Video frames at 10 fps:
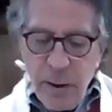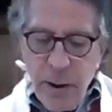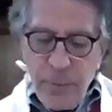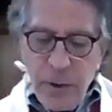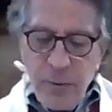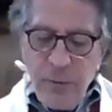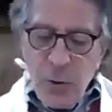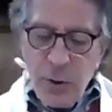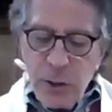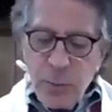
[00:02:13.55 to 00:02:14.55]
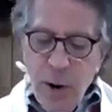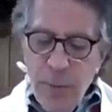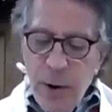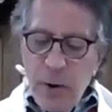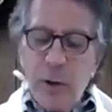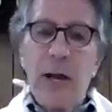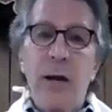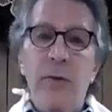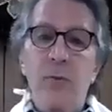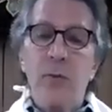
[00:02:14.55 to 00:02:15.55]
I'm going to focus primarily
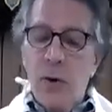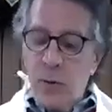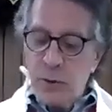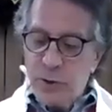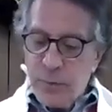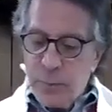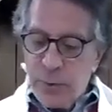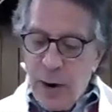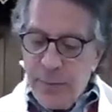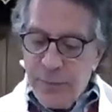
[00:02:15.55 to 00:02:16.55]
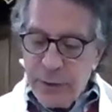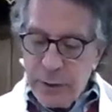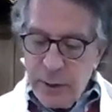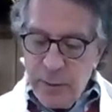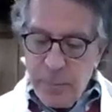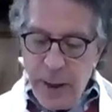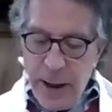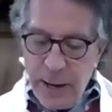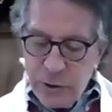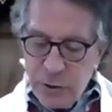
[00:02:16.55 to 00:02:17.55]
on the roles of prophet and
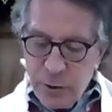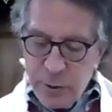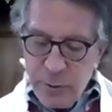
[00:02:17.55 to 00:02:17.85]
pastor.